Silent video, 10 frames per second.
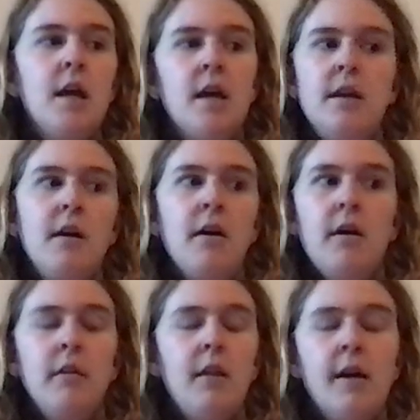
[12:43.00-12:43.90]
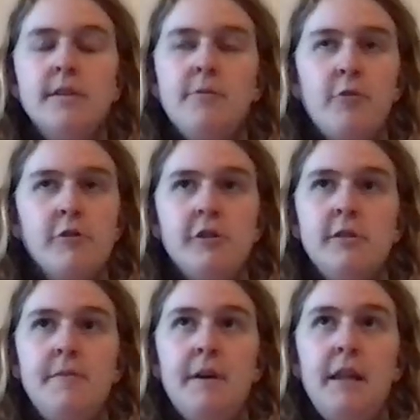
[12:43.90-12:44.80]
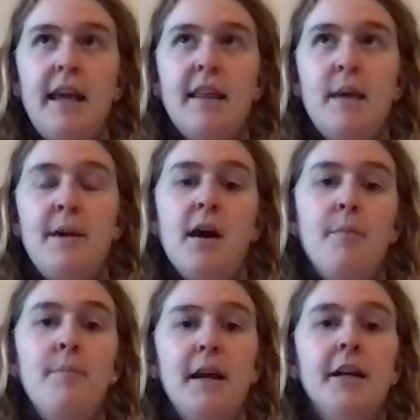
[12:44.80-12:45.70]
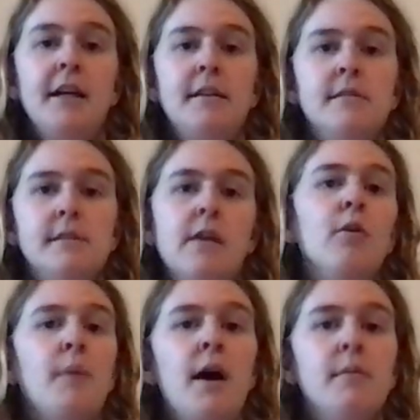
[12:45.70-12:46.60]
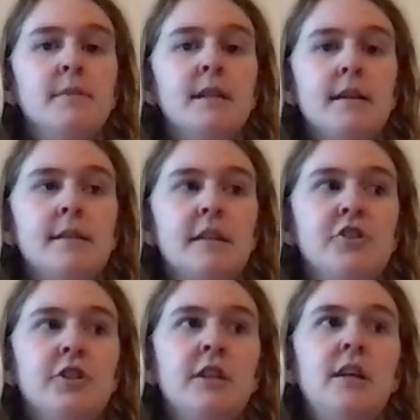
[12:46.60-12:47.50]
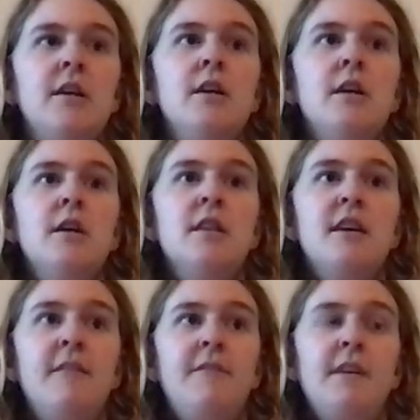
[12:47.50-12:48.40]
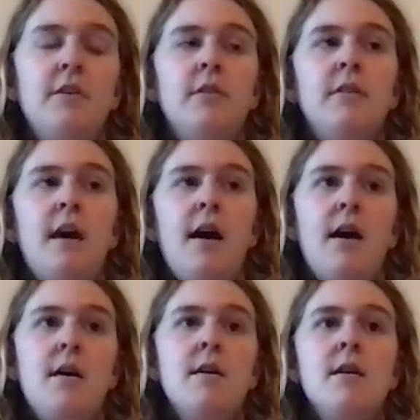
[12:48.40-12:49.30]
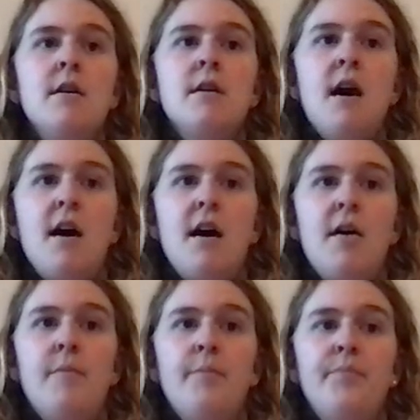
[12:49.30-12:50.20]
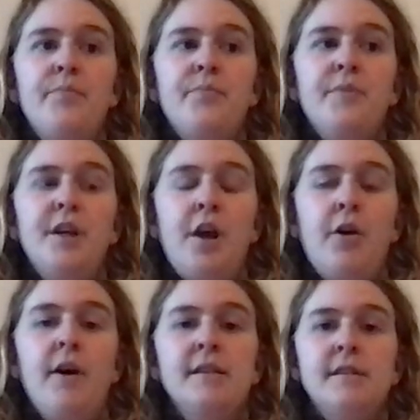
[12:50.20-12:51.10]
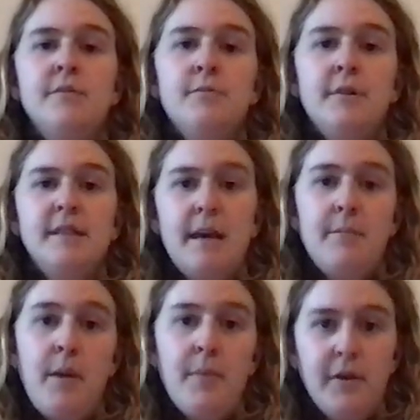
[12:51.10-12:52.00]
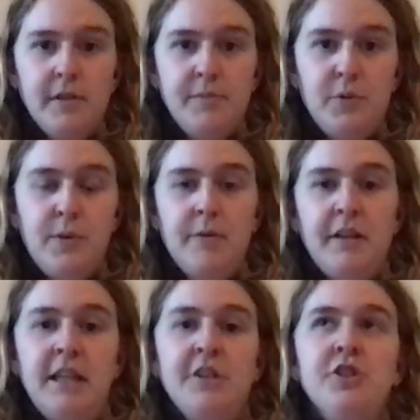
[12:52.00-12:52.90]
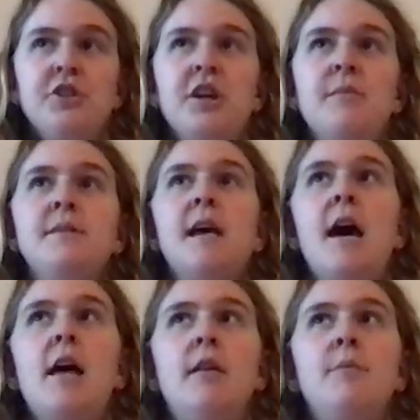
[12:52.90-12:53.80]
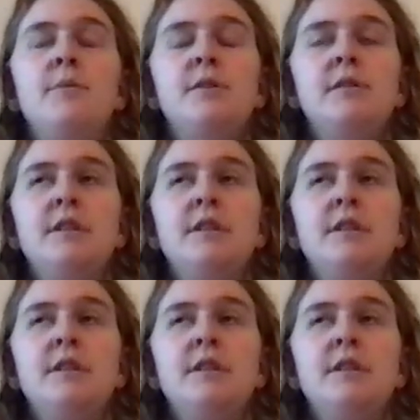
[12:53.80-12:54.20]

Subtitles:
in lots of cultures feel like they become married single moms, and essentially they feel that, as resentment builds between relationships but